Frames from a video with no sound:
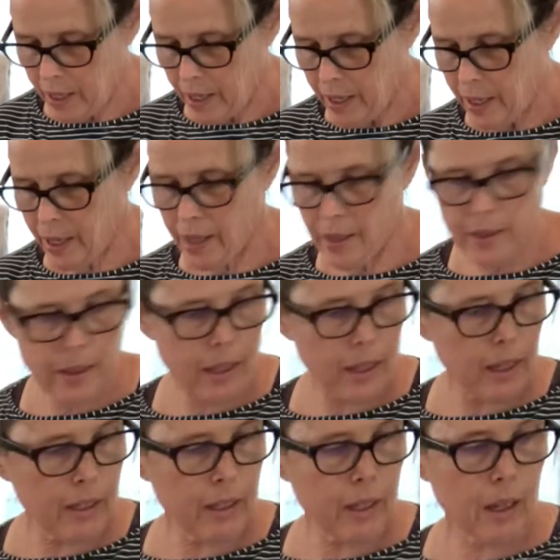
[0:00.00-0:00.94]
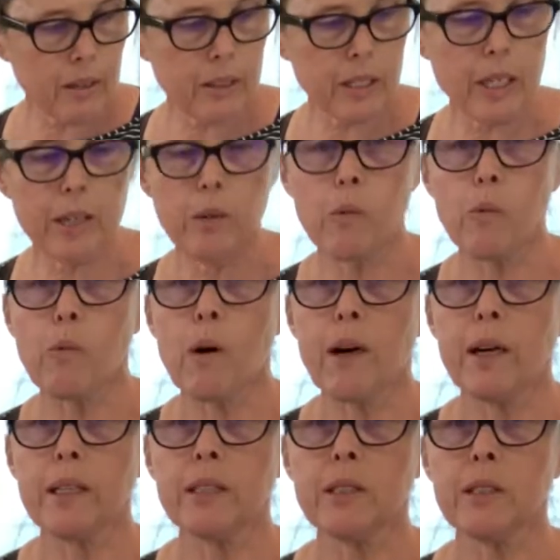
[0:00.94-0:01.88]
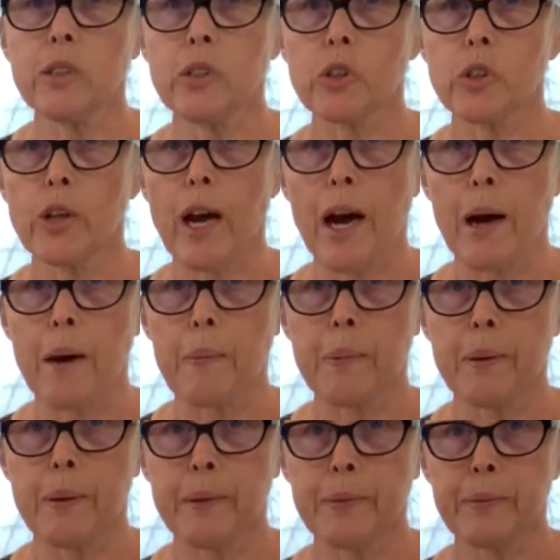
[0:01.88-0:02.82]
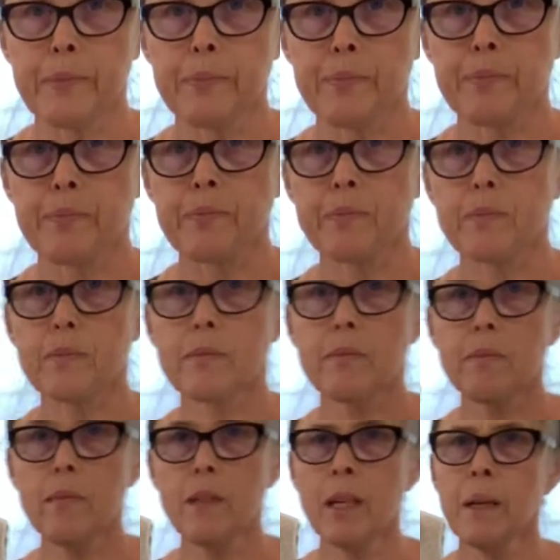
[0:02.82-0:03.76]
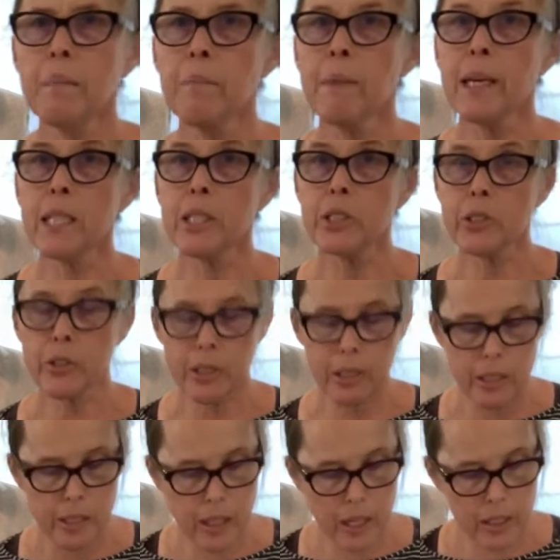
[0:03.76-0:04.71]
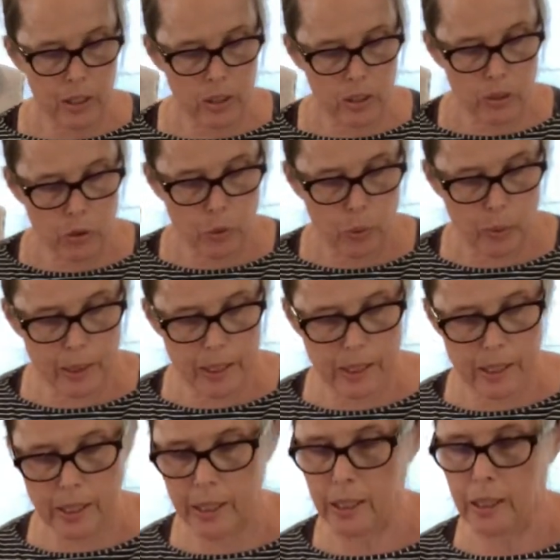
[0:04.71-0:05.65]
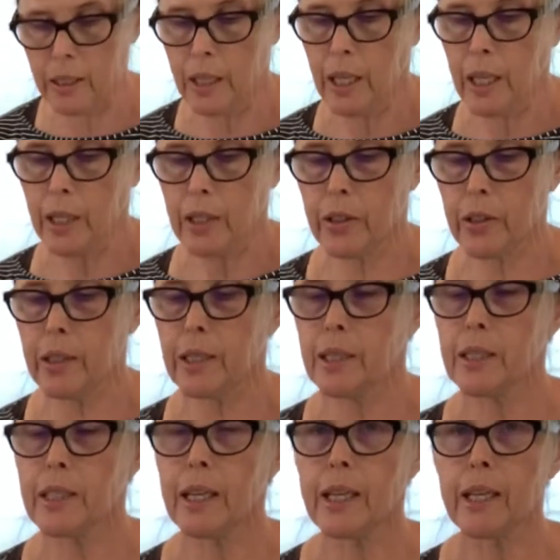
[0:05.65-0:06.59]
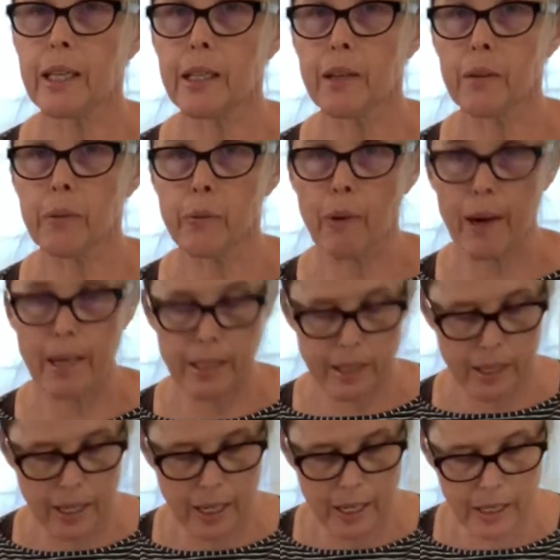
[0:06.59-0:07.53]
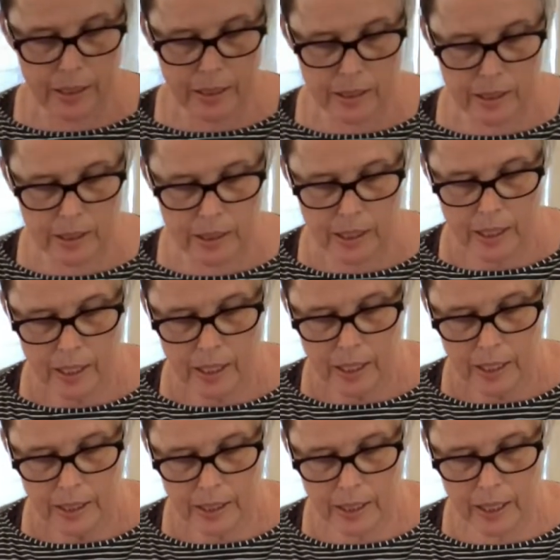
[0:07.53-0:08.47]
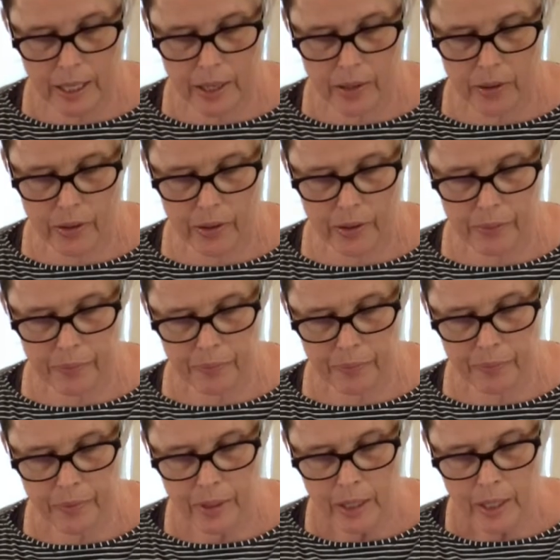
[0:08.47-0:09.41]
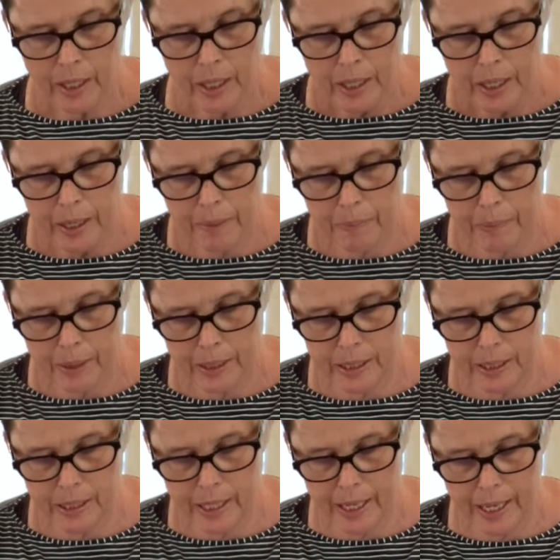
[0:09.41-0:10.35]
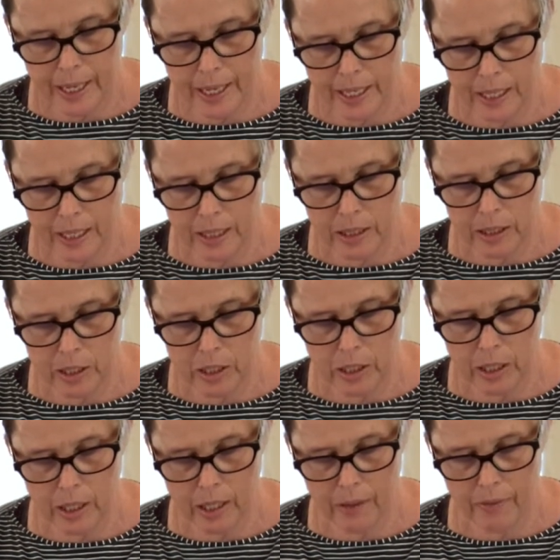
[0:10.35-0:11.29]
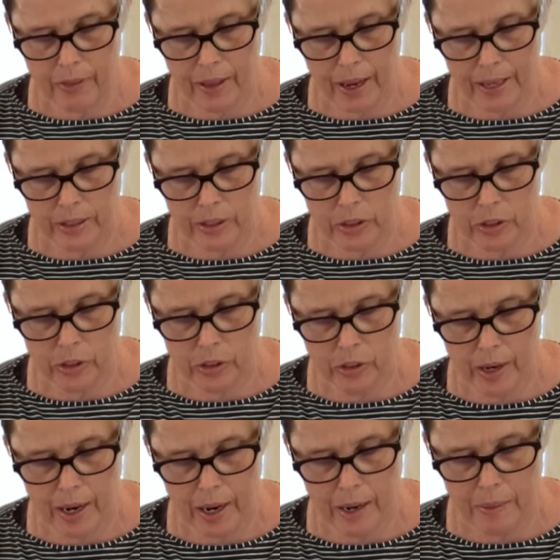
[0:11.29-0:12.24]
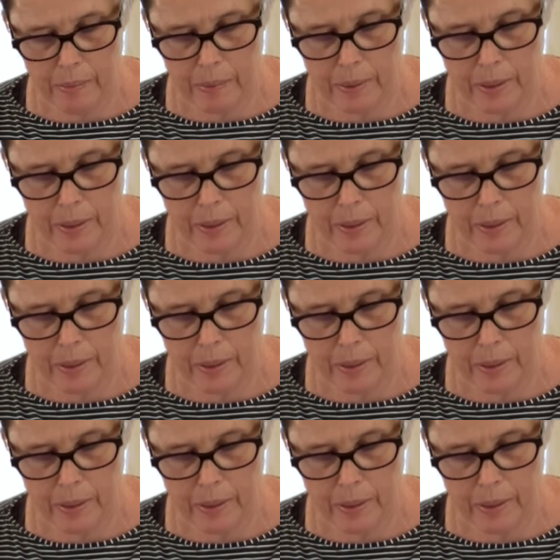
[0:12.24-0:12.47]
And then take one strap and make sure it's not twisted. You're going to take right sides together and place the edge of that strap